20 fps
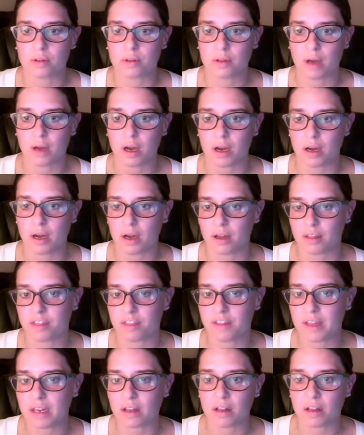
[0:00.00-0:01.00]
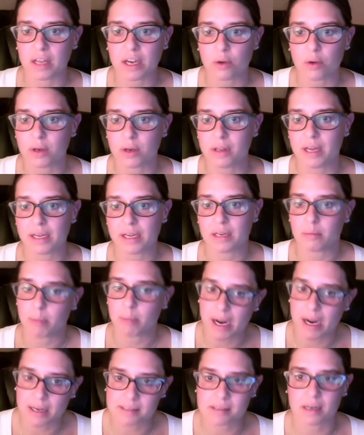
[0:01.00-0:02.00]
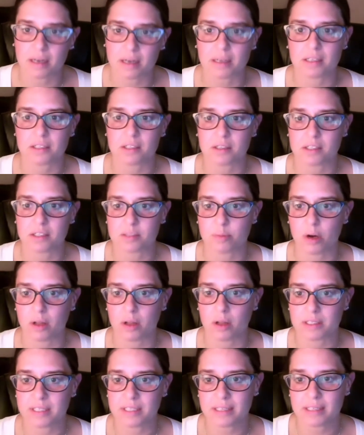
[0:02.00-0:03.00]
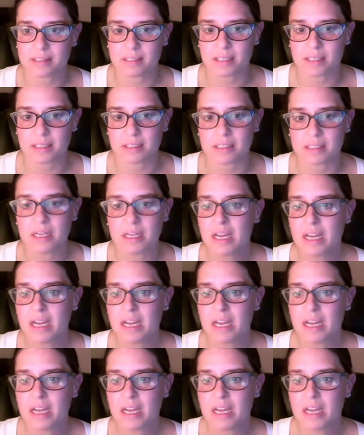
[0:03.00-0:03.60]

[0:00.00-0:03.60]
a thin liquid that can pass on into the small intestine.